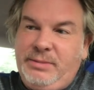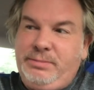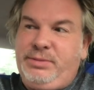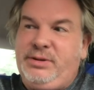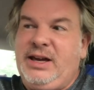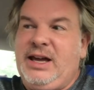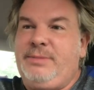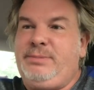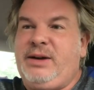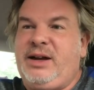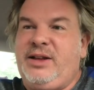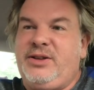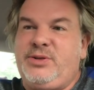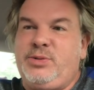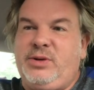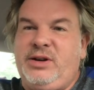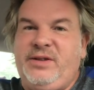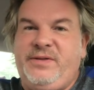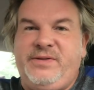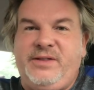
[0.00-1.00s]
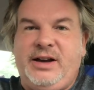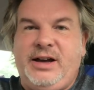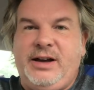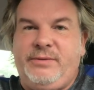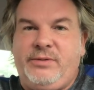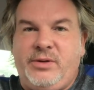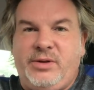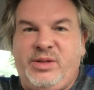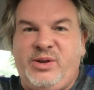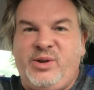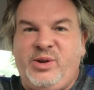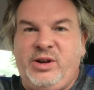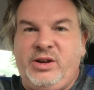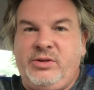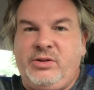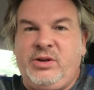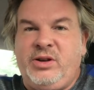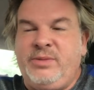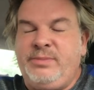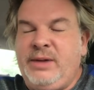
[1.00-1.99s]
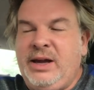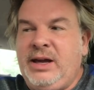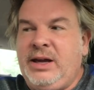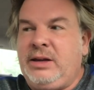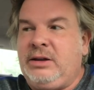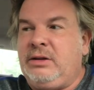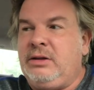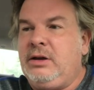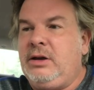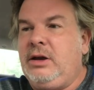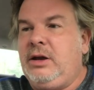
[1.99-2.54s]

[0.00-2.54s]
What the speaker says: played by a 25 or 30-year-old man,